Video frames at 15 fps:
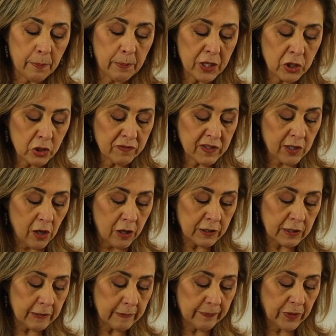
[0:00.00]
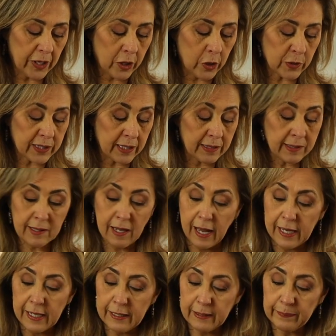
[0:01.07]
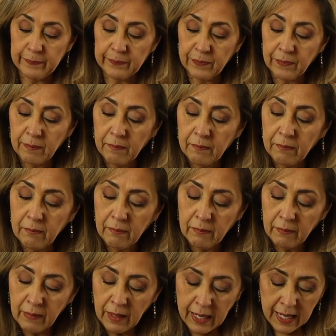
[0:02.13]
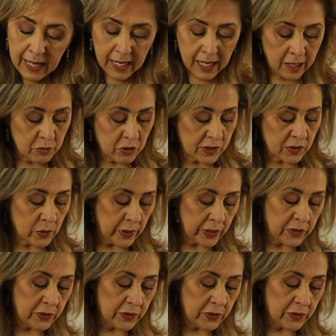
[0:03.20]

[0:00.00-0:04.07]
pinch of salt that goes inside. I'm just going